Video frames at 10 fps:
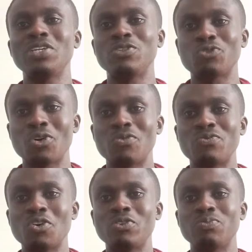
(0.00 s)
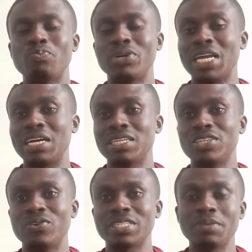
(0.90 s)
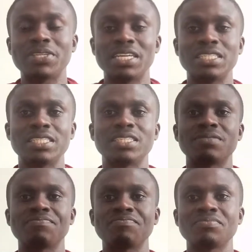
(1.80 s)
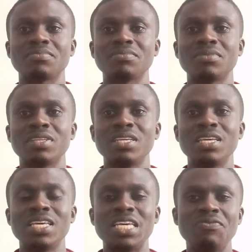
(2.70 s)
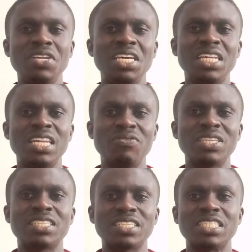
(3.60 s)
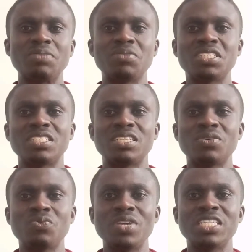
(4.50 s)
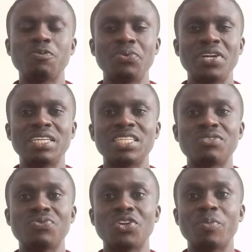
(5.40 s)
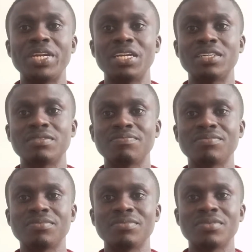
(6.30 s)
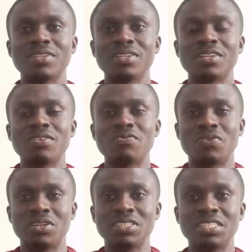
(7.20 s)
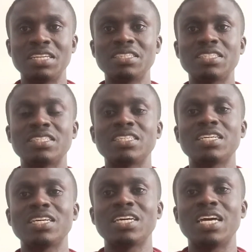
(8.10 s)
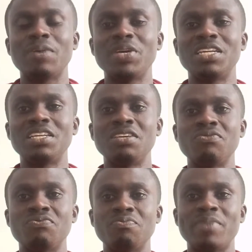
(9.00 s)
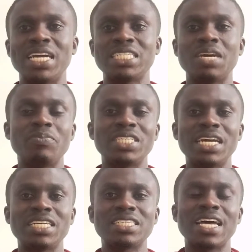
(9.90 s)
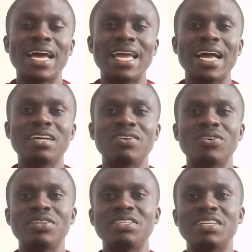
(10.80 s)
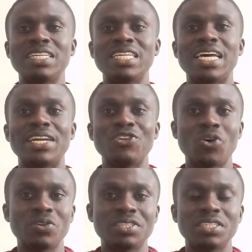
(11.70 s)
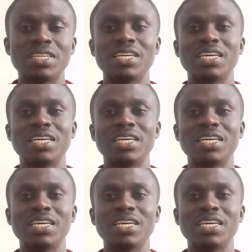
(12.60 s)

to dissolve non-polar you know, substances. Even in living systems, we experience this phenomenon. For instance, I mean, if my temperature is higher or is greater than yours,